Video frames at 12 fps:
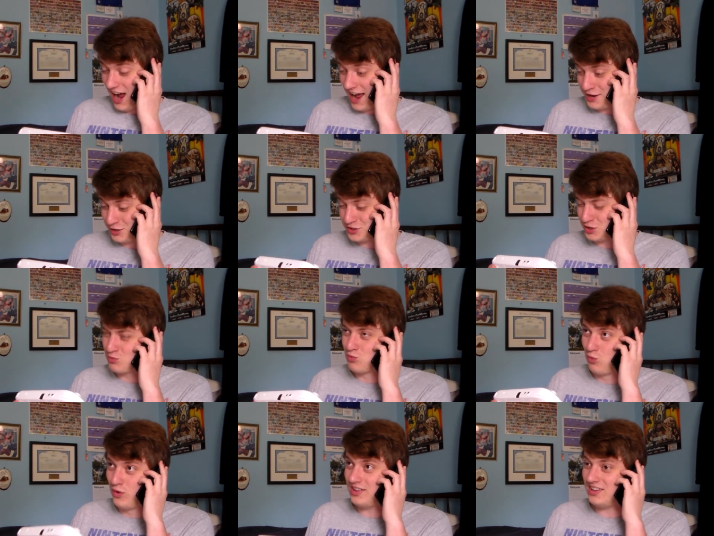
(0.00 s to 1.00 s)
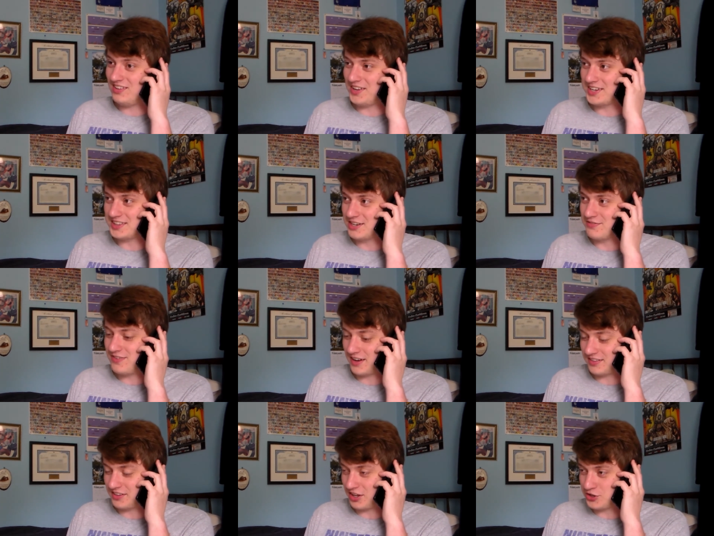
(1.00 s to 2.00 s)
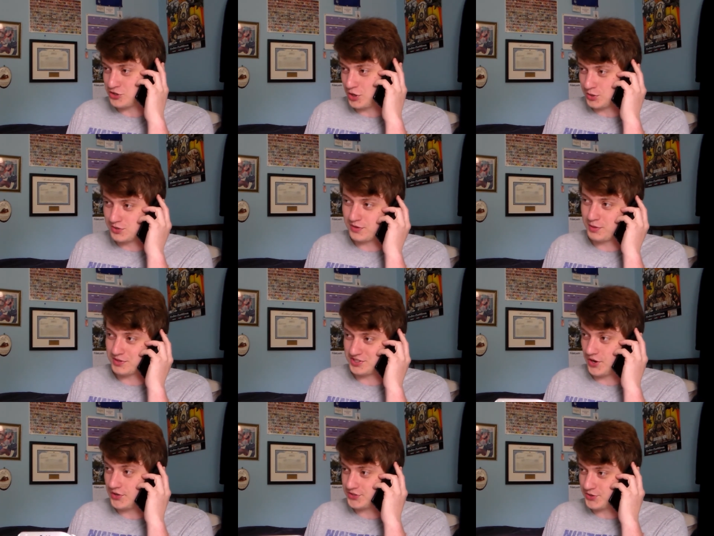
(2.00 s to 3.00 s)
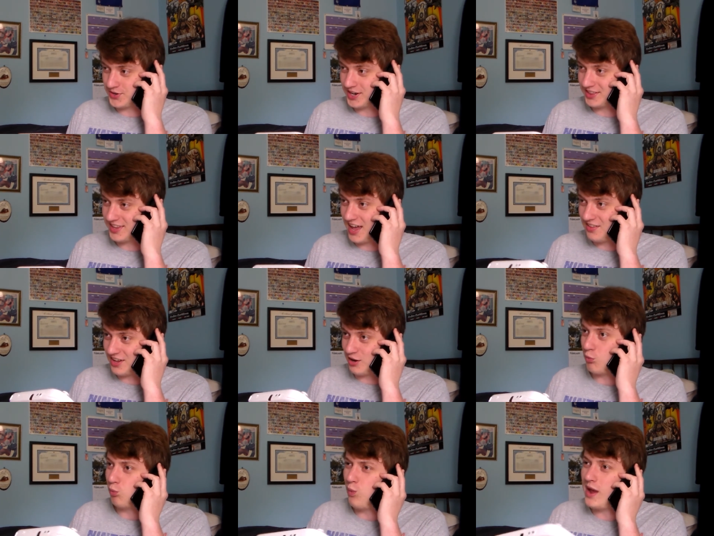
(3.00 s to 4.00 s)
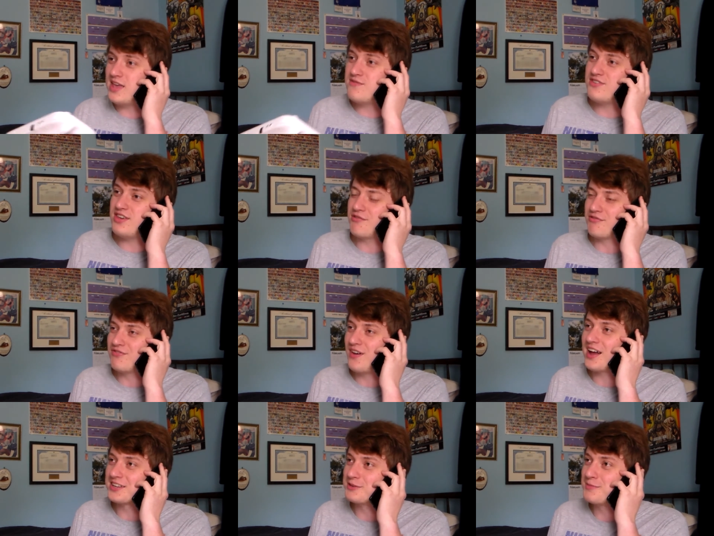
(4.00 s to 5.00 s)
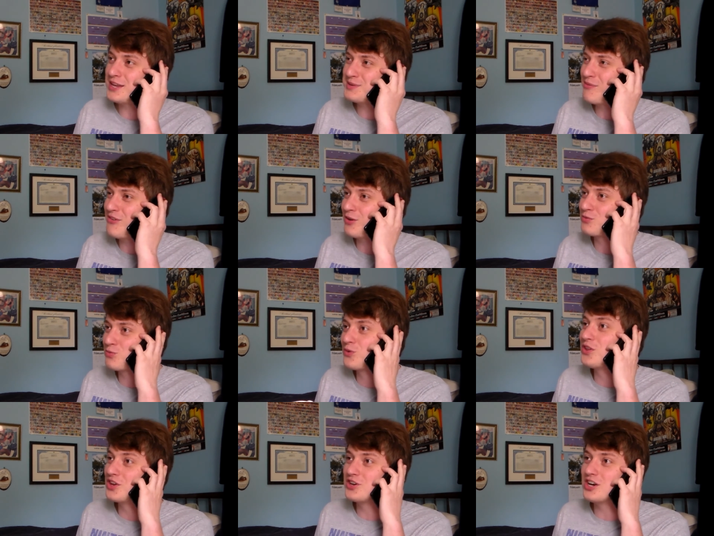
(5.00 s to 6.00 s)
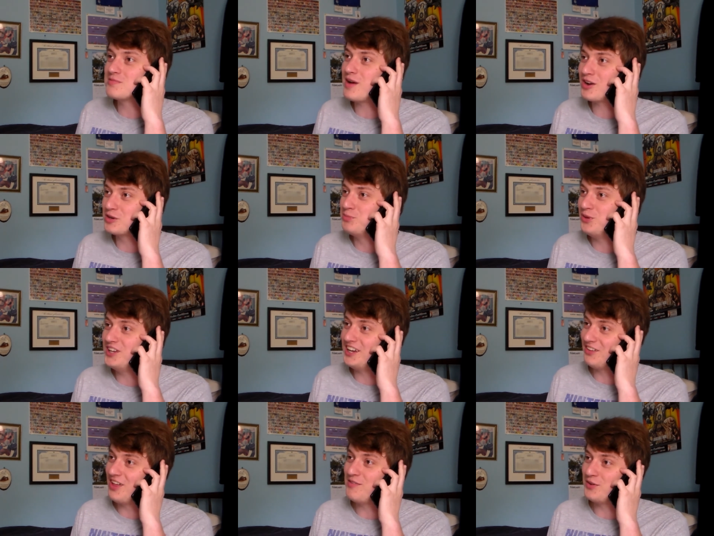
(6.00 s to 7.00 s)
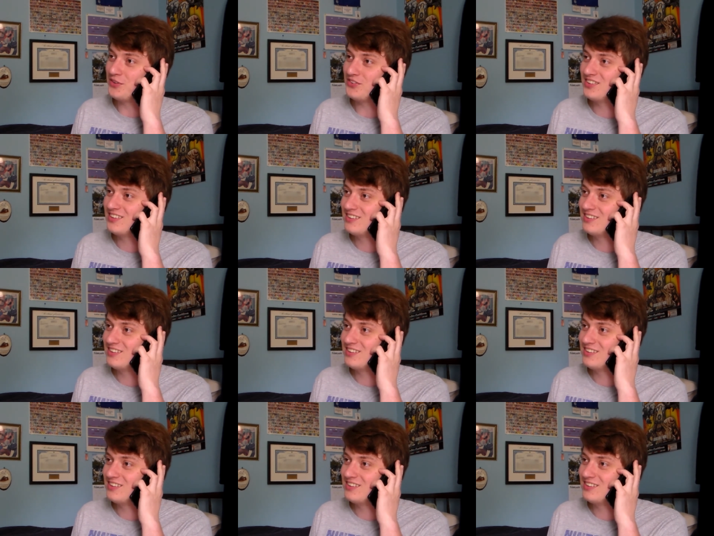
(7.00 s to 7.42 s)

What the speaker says: I also really like the effect that they chose for the results screen. That, wavy effect. It makes me feel really good about completing levels.